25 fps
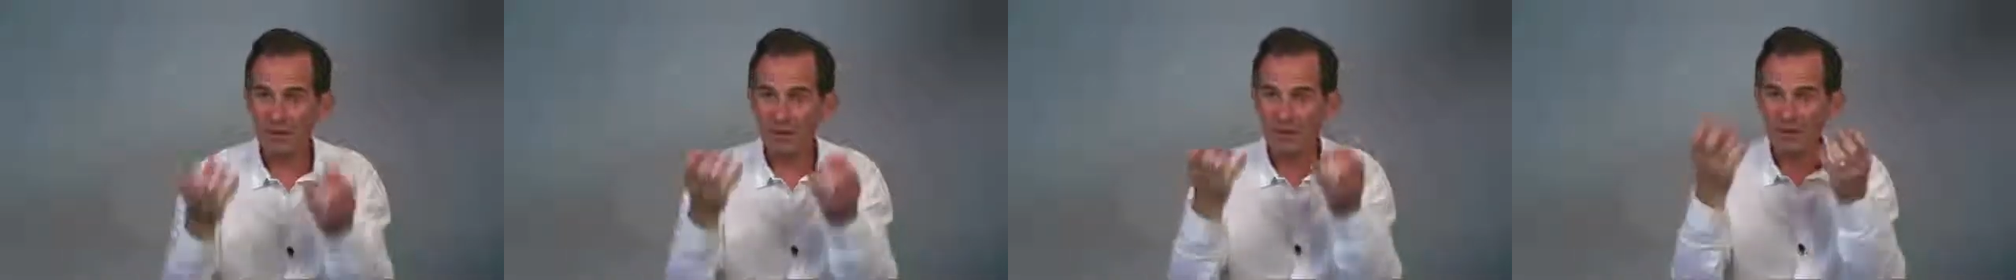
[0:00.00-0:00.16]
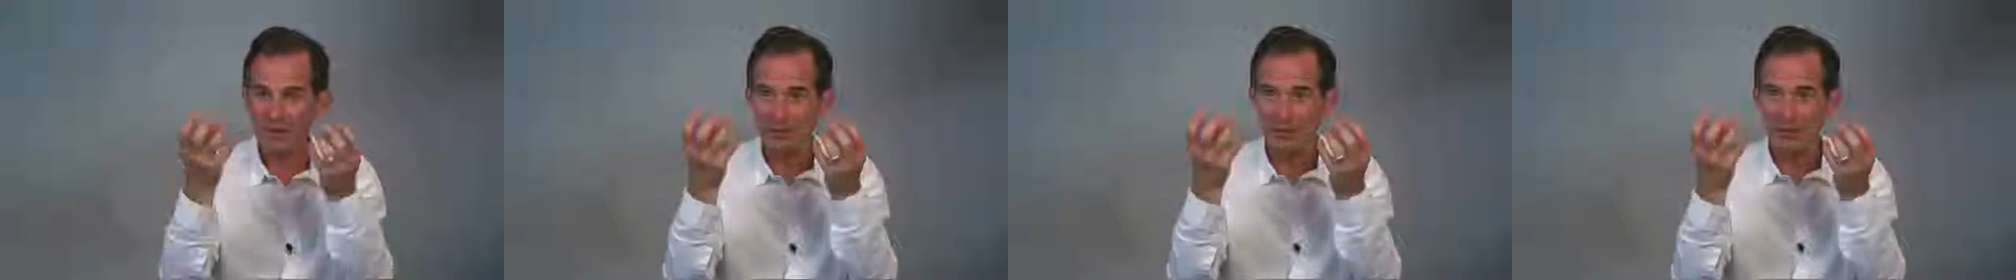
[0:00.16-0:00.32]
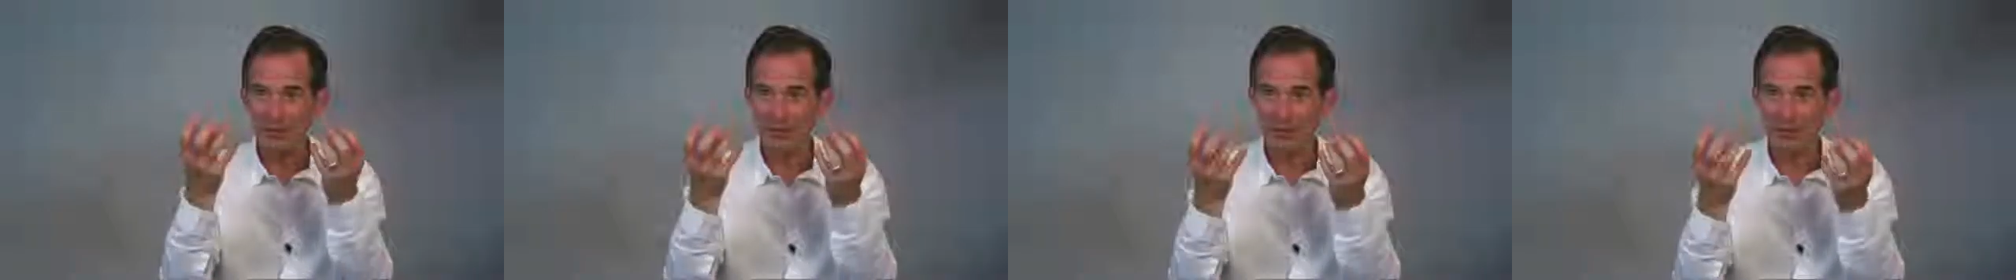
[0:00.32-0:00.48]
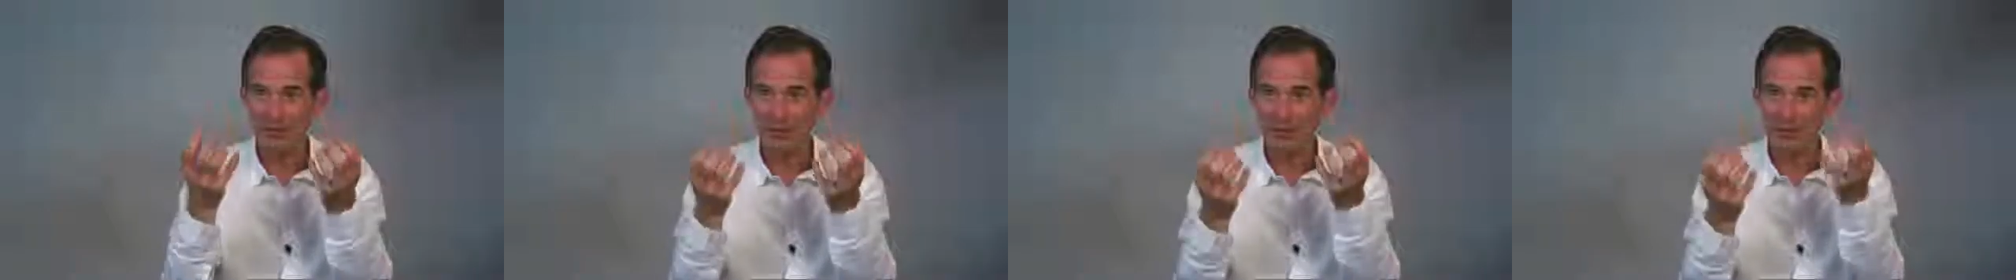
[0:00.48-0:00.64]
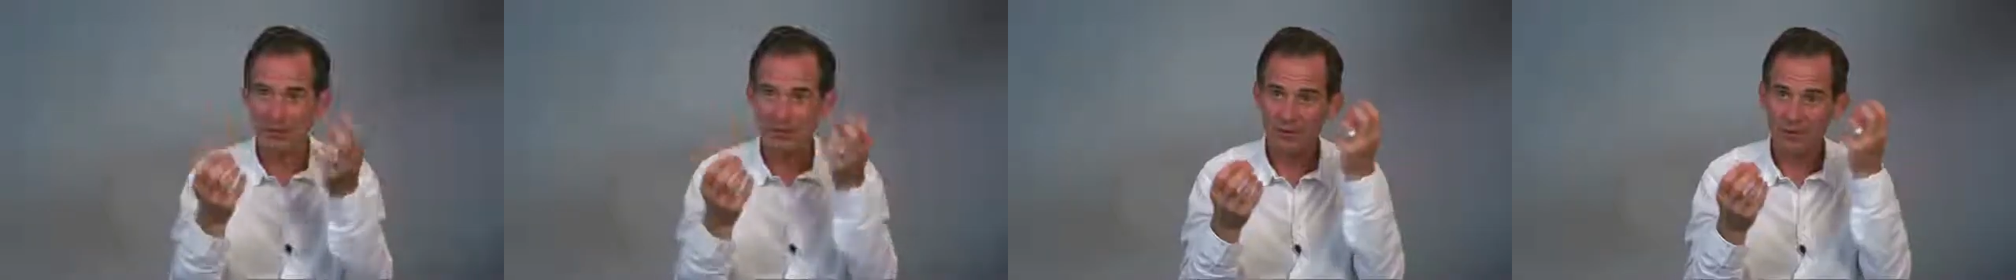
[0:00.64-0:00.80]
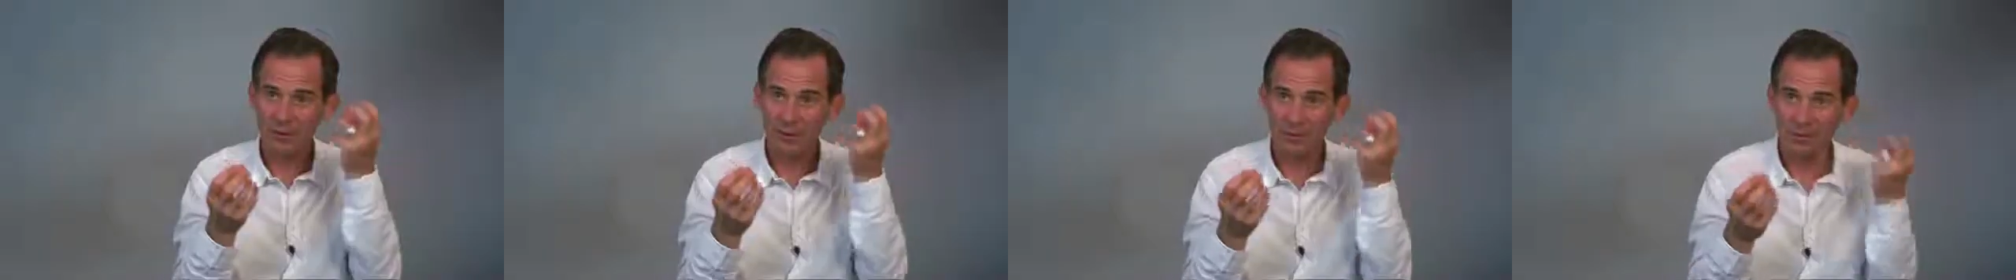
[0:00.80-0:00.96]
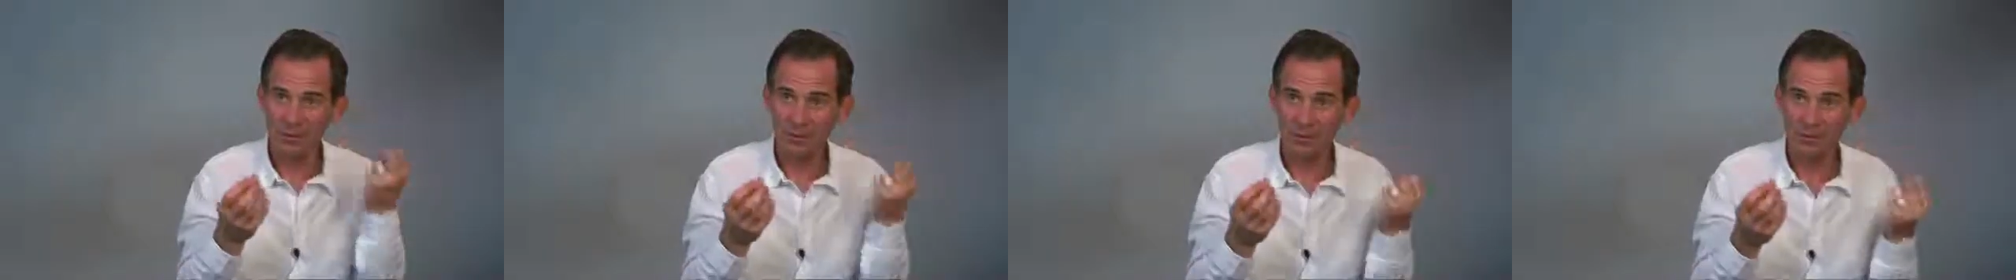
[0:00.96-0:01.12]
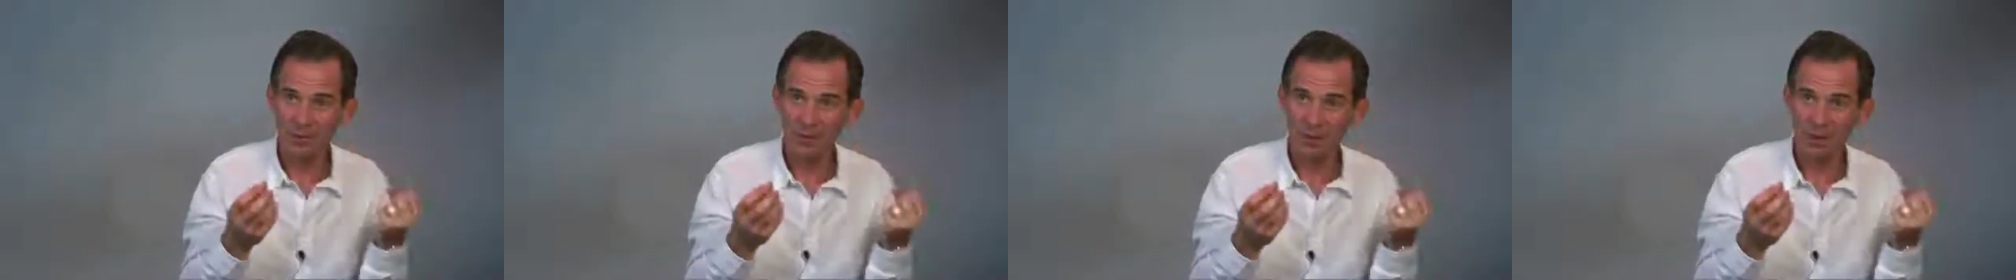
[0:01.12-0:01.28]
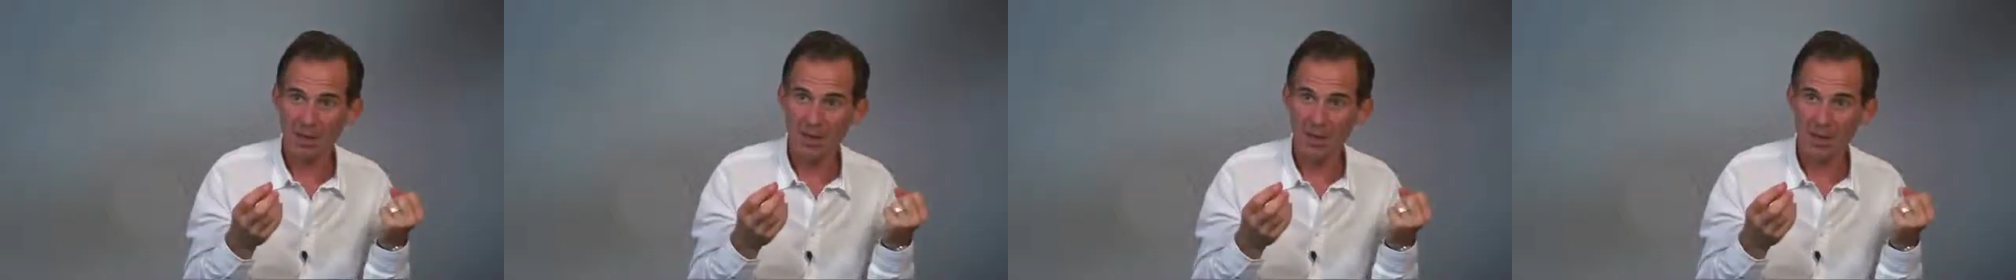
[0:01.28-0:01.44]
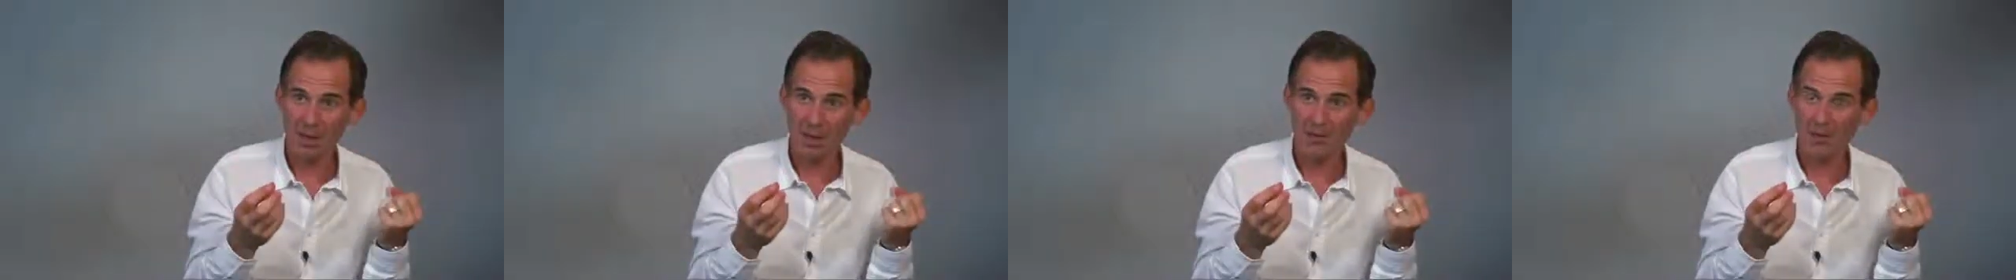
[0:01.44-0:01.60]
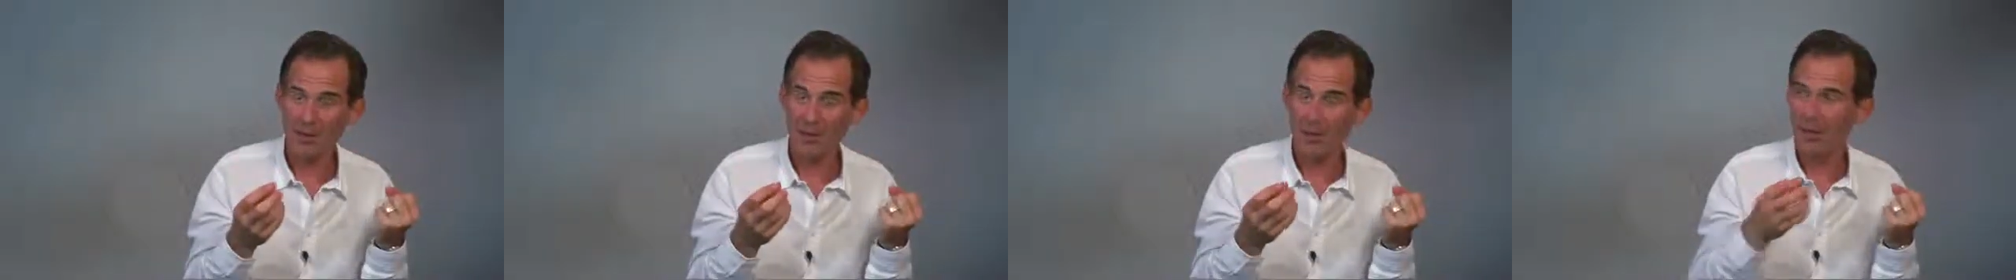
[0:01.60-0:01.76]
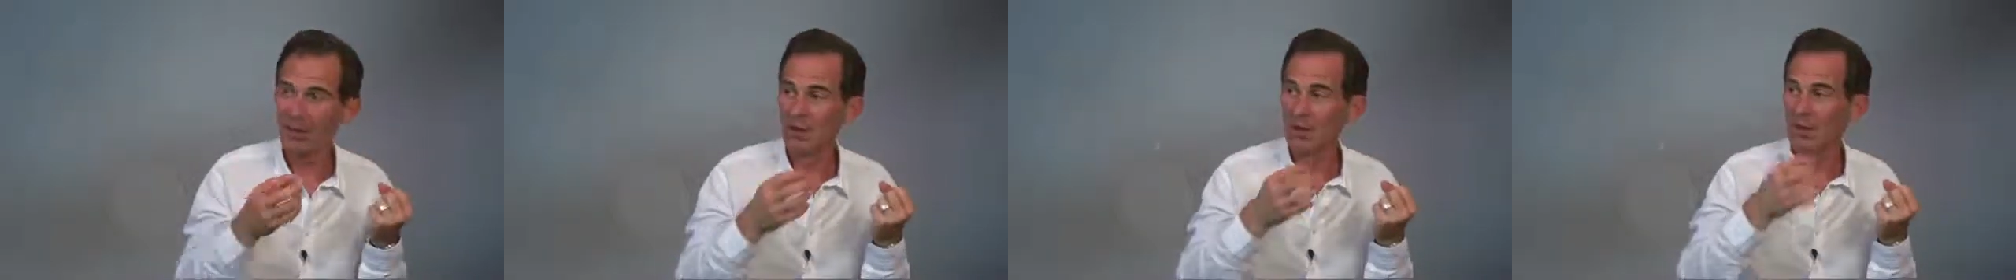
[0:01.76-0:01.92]
matter, a separate
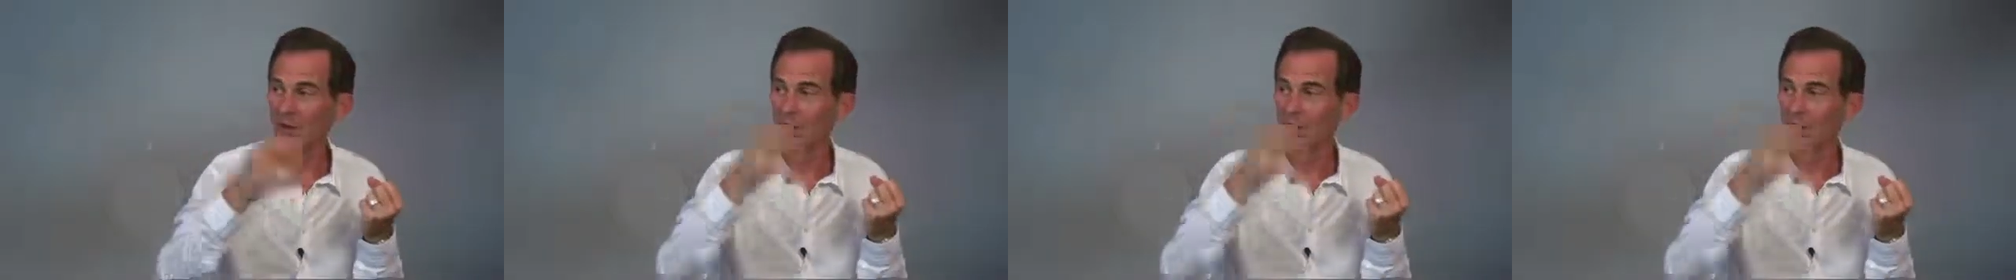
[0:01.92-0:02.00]
mind